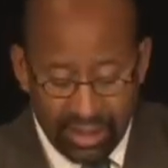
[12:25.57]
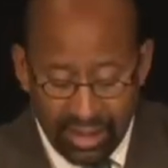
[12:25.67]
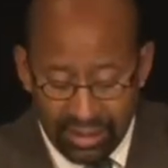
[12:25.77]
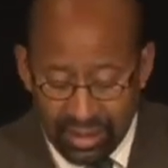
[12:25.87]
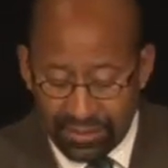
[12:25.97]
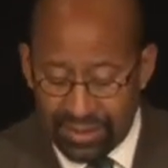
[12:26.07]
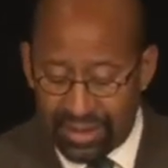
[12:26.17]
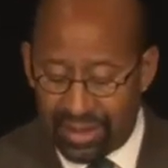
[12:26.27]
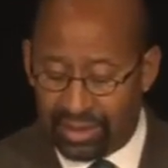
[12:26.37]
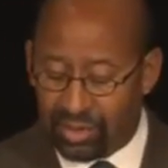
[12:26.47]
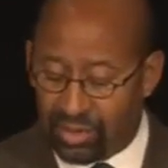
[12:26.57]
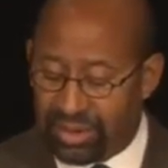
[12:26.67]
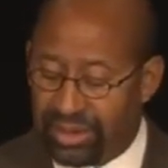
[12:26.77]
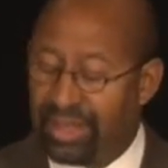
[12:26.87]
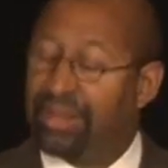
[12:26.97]
and the EPA
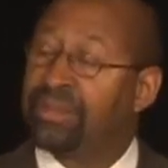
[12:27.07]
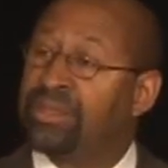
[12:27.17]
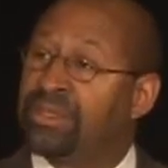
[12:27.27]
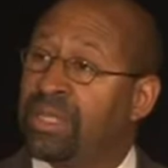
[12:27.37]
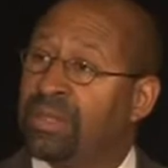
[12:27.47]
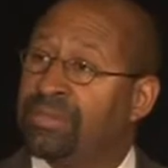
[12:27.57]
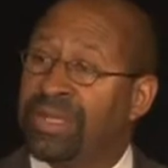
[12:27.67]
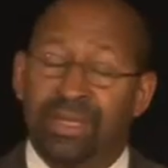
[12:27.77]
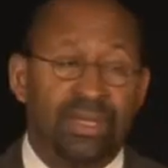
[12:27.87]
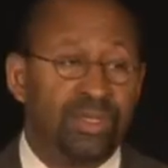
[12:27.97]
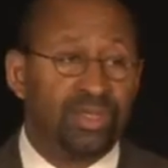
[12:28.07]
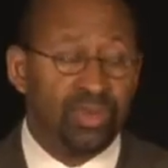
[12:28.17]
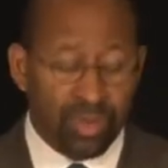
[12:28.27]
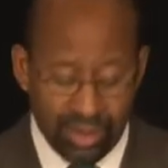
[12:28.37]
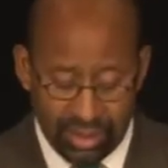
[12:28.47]
joined together to celebrate an
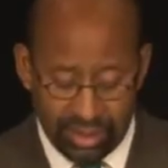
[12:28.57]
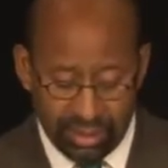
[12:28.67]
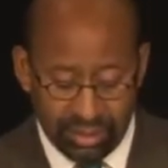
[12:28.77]
historic,